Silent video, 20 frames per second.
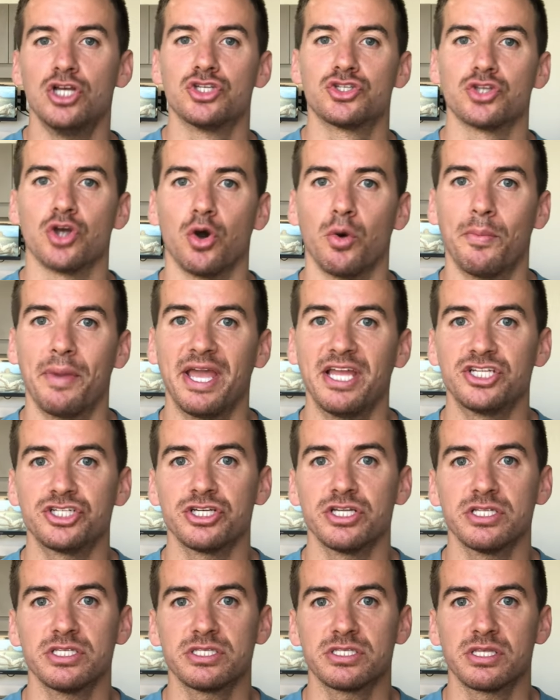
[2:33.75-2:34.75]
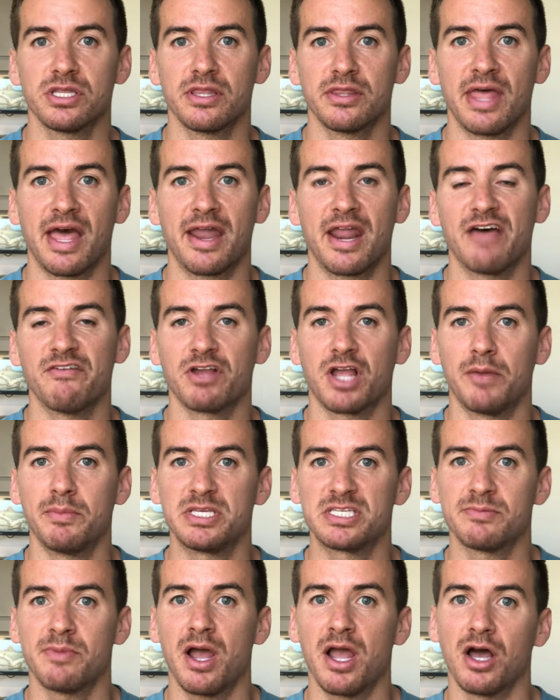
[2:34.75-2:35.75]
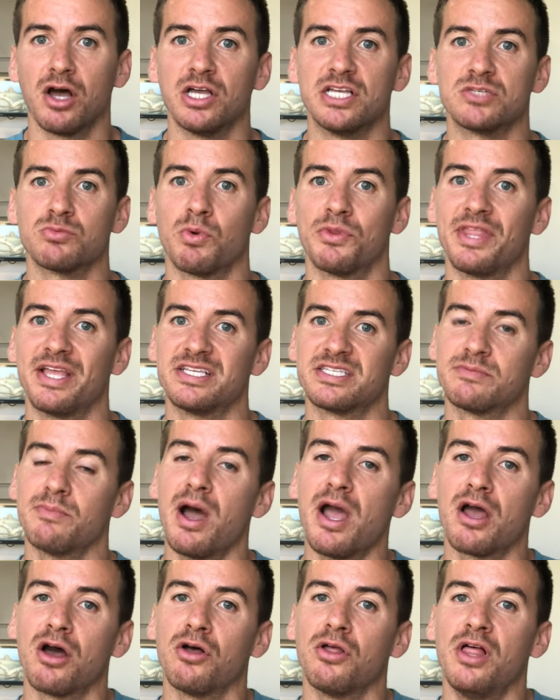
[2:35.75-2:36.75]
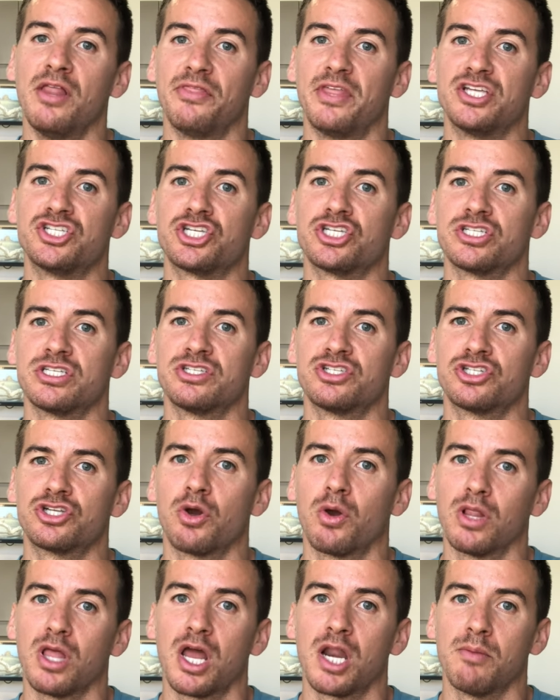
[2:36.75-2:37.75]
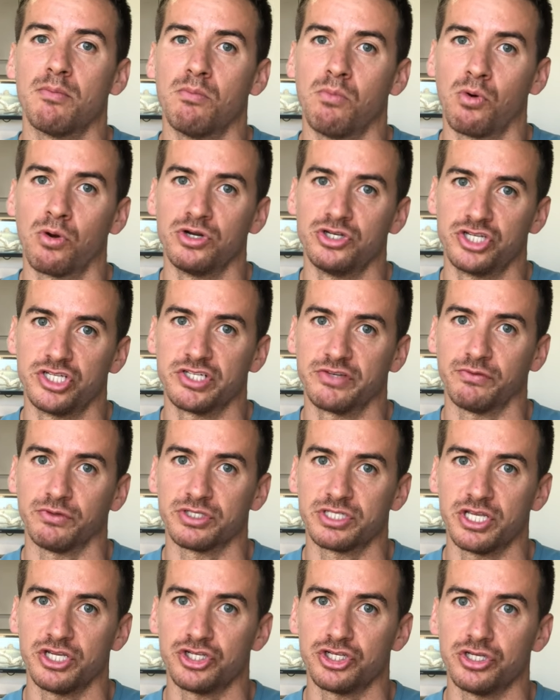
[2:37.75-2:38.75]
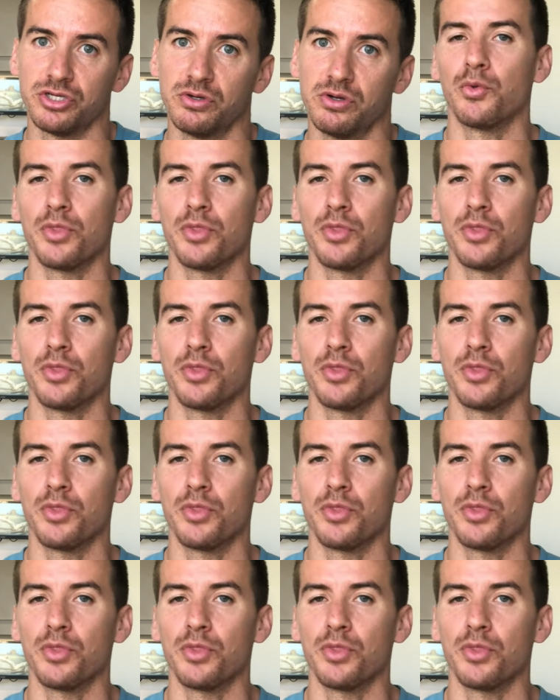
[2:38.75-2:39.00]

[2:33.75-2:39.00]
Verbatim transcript: So patients that have a gummy smile, is when they smile, they should show a lot more gingival tissue.